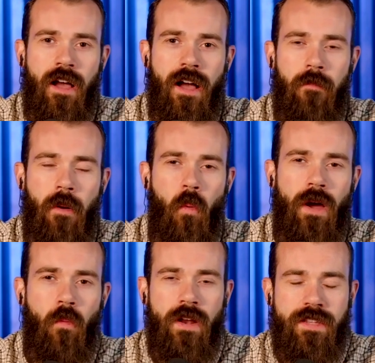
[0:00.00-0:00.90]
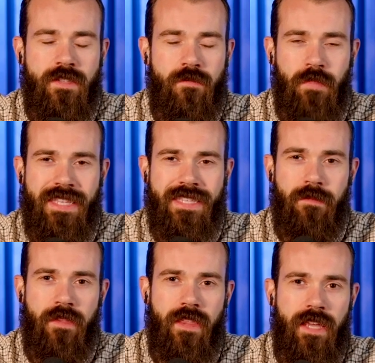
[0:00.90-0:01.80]
But what has been
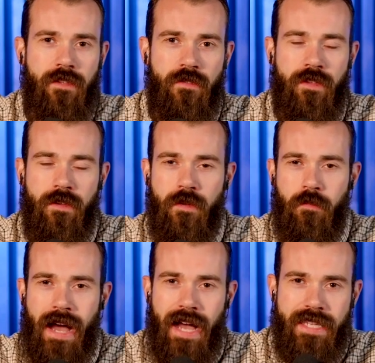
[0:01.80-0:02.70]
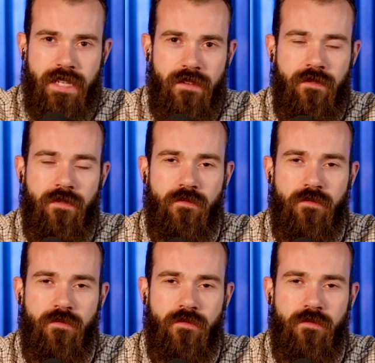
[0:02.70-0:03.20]
some of either the positive